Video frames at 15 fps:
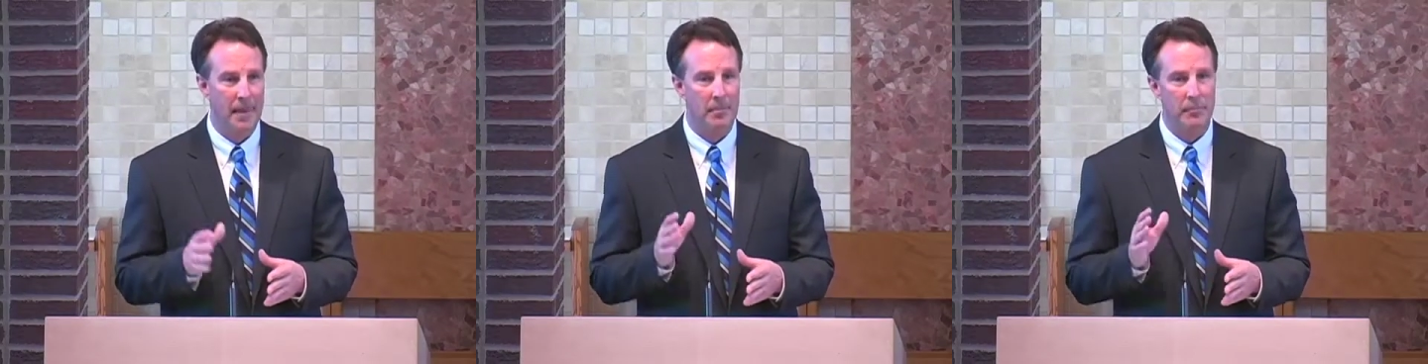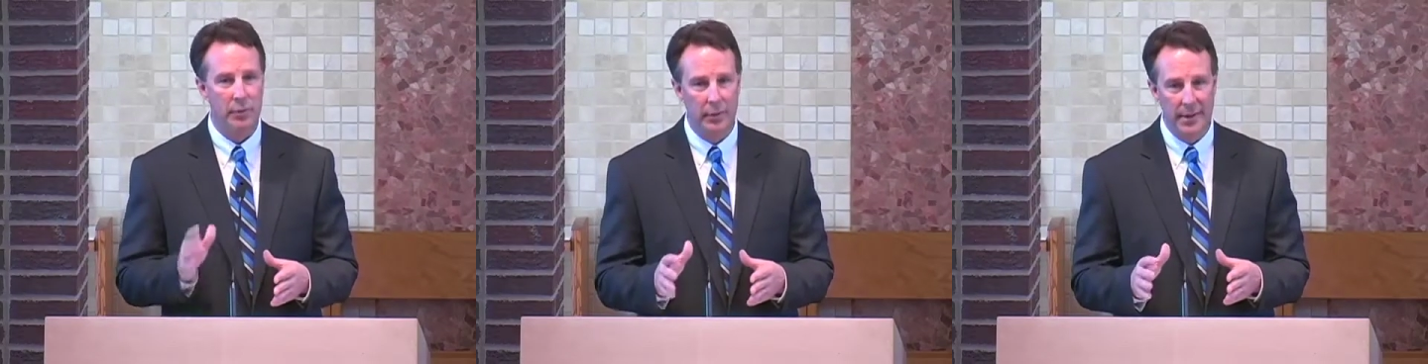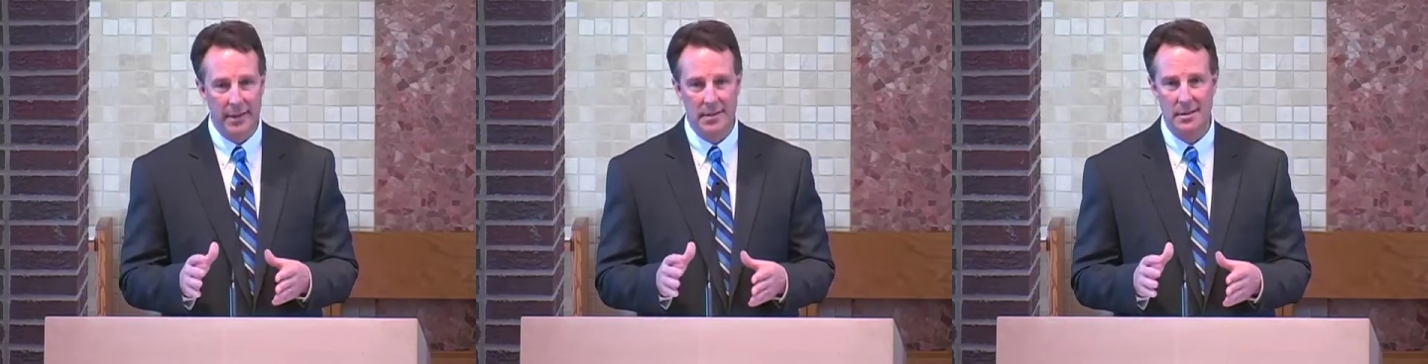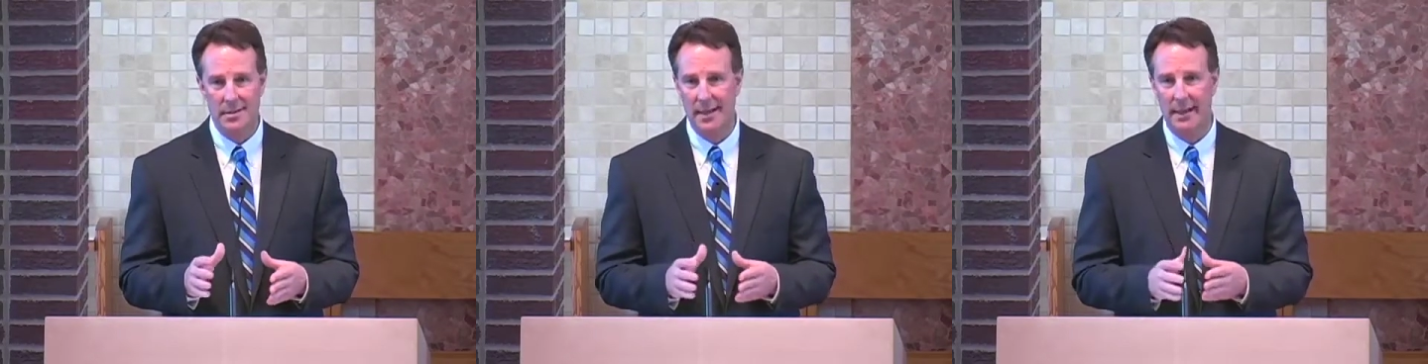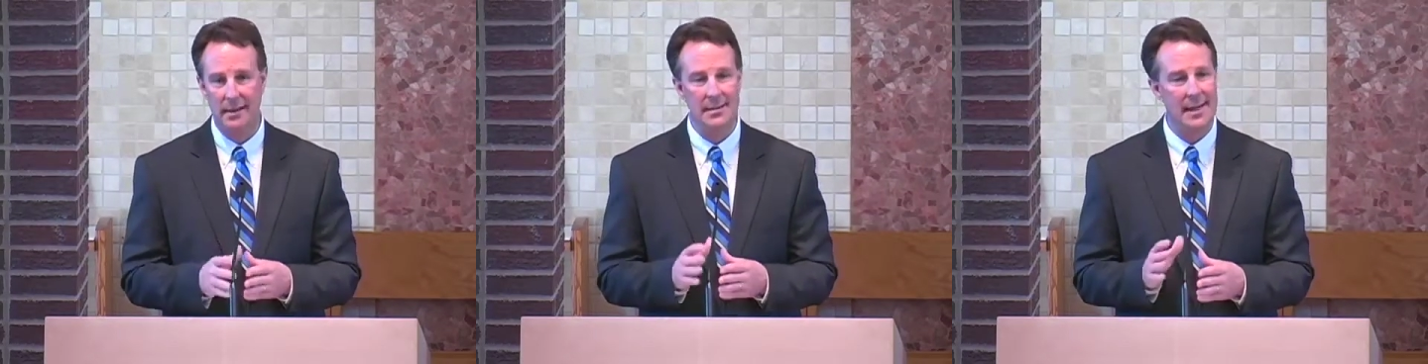please
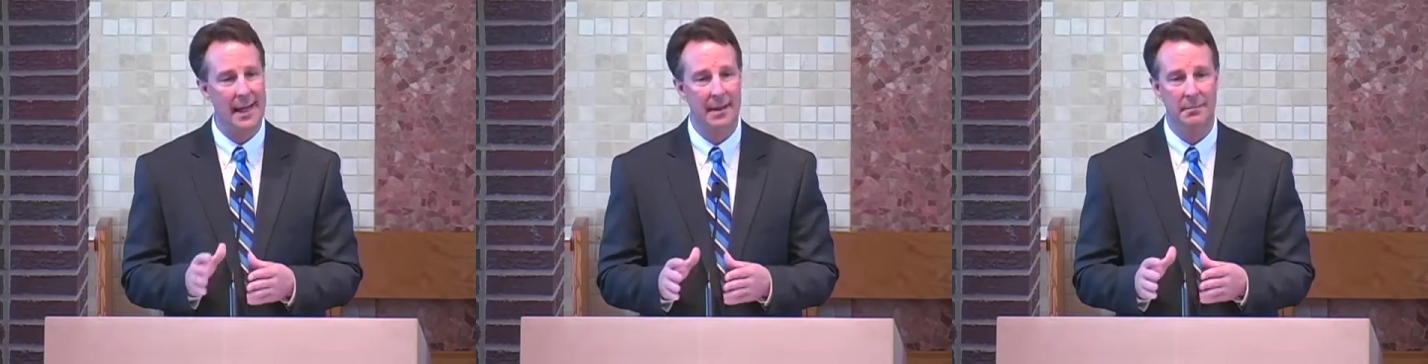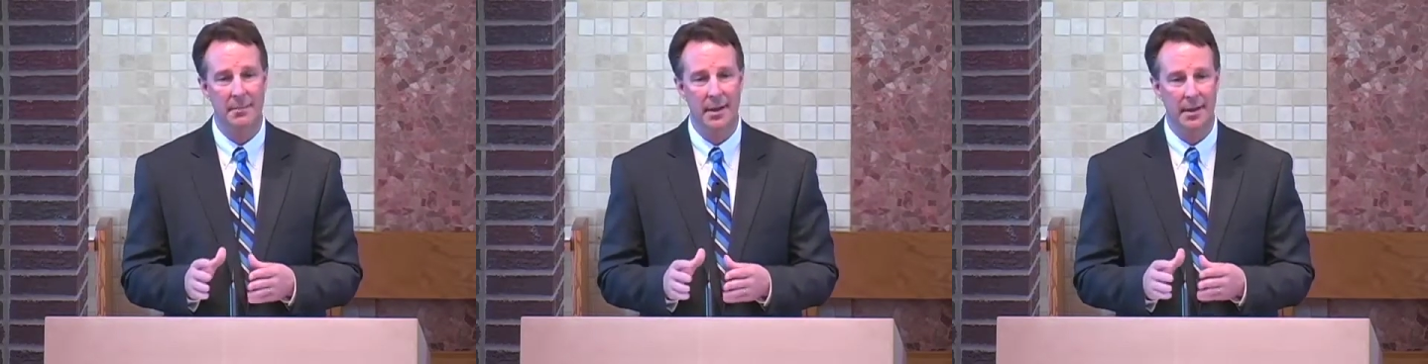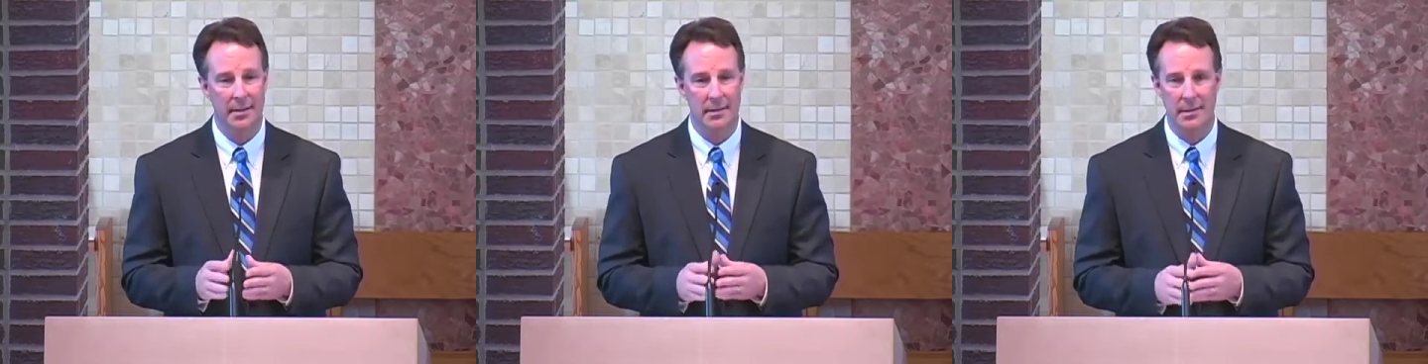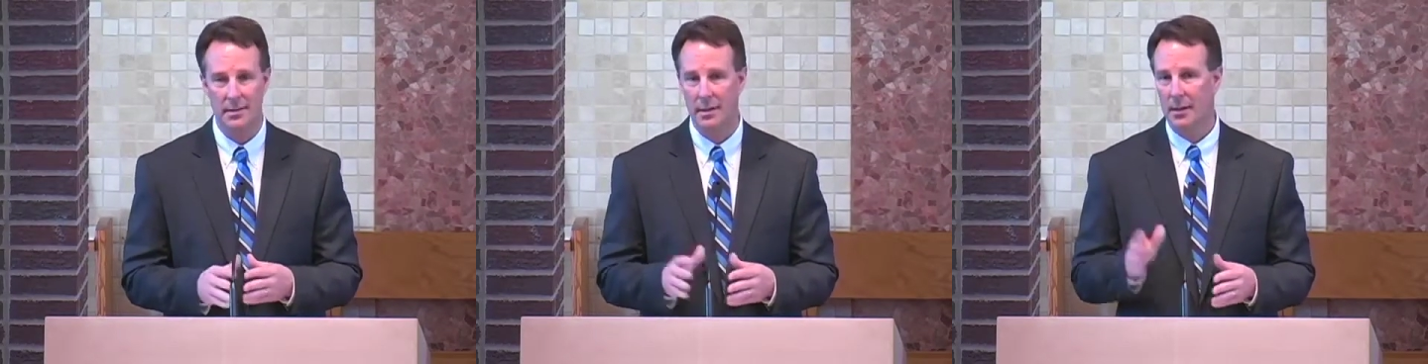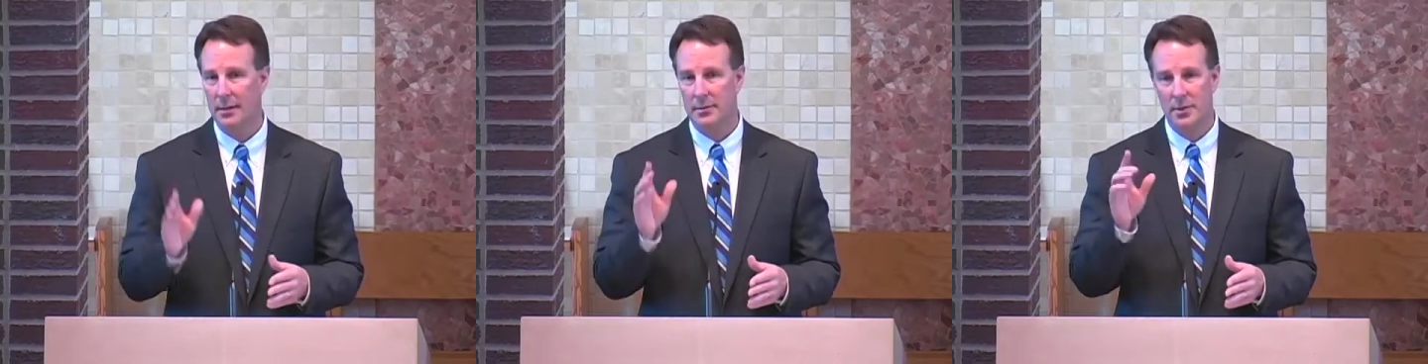take 10 minutes
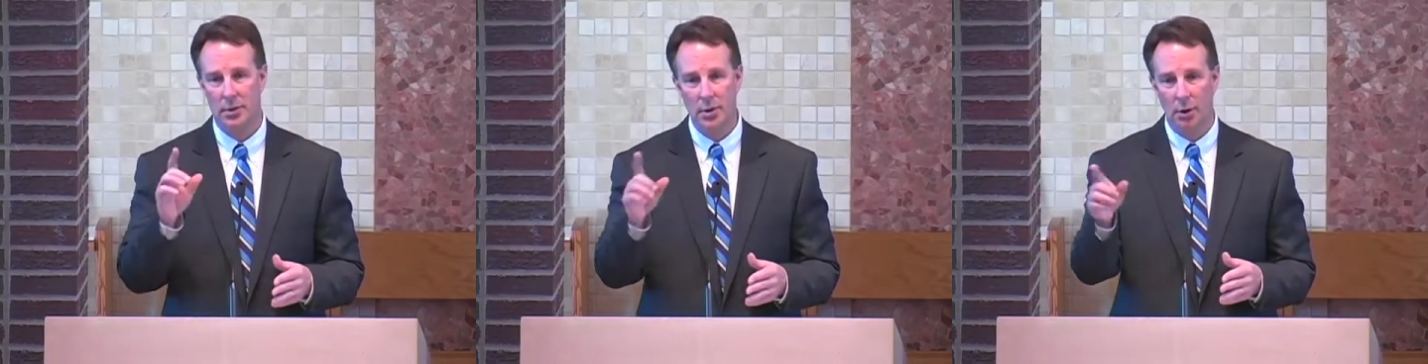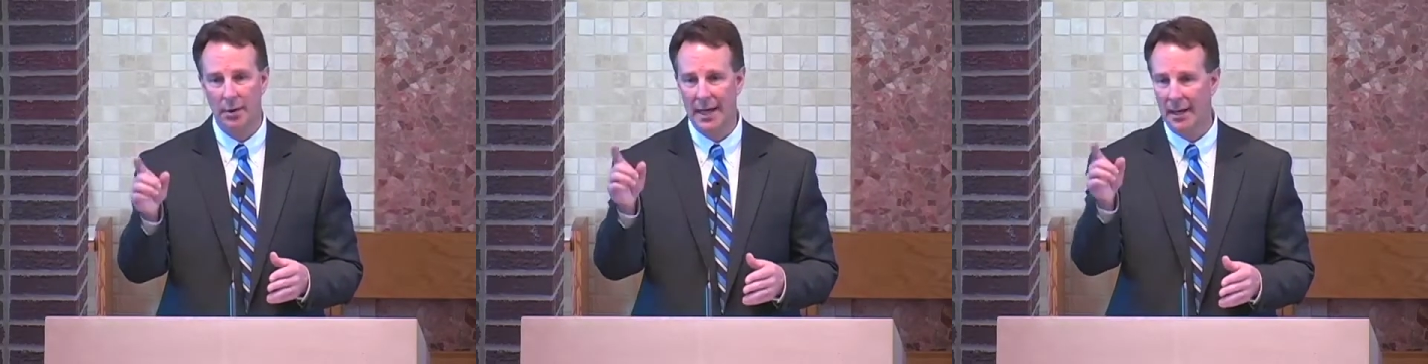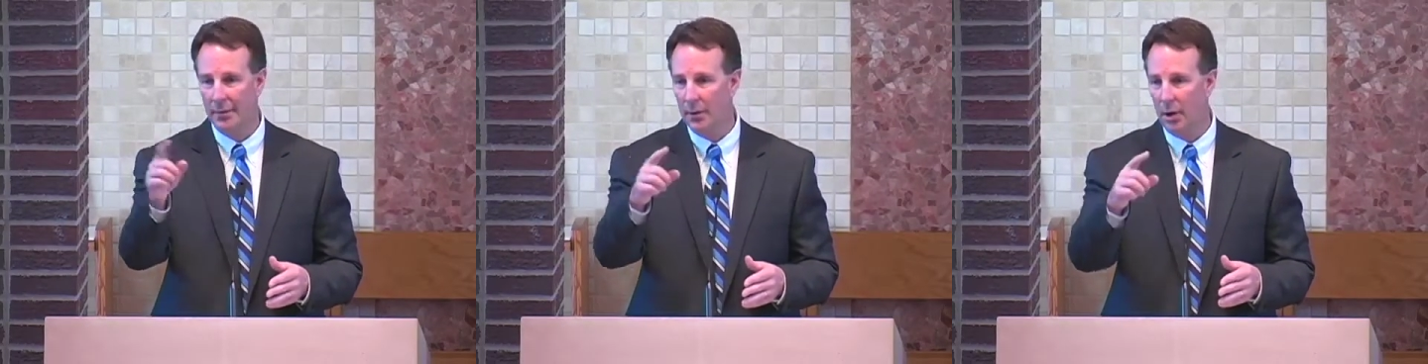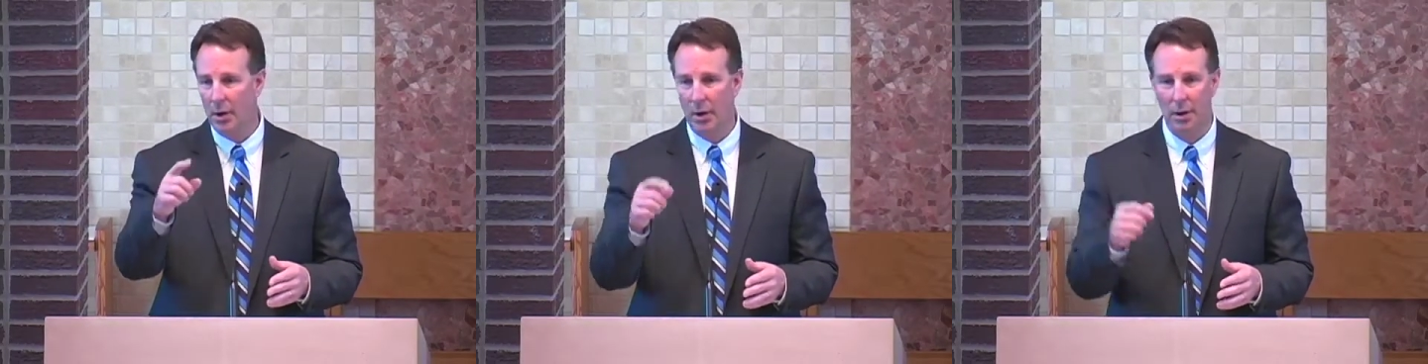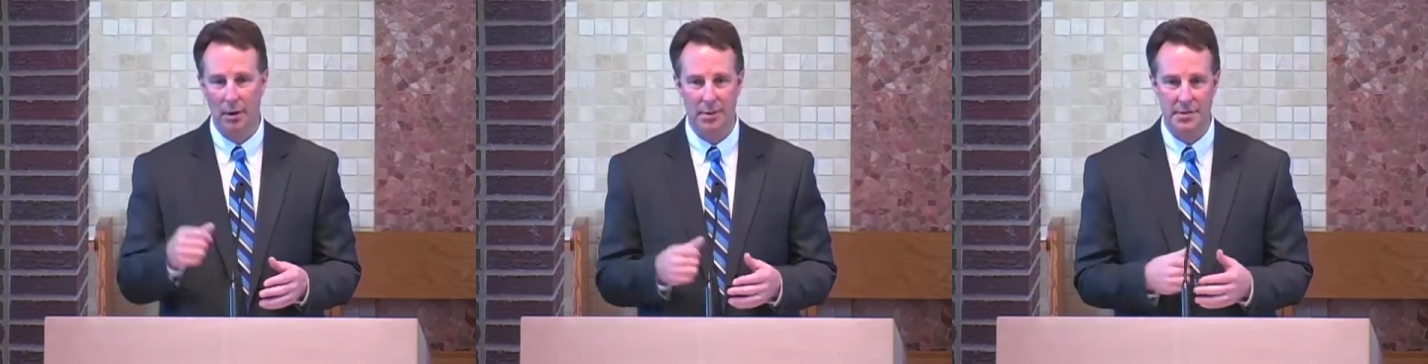to go down the
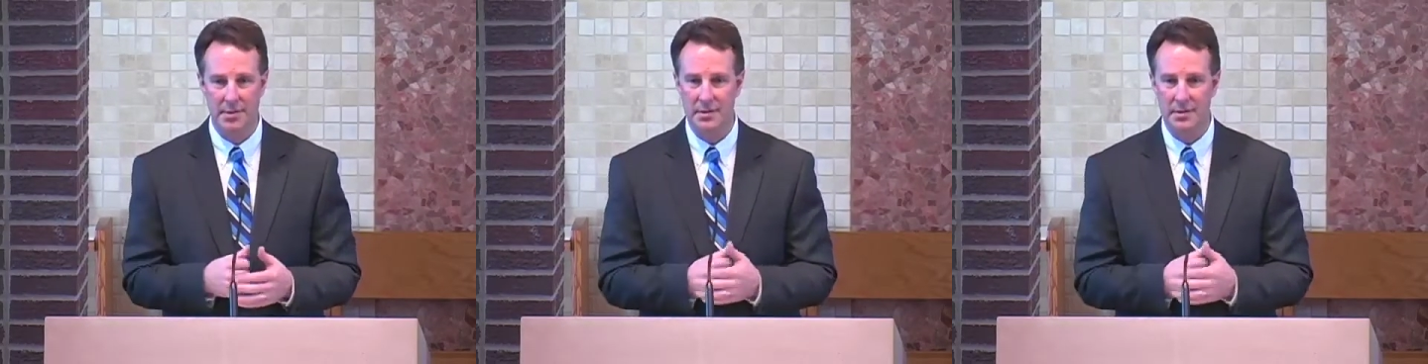halls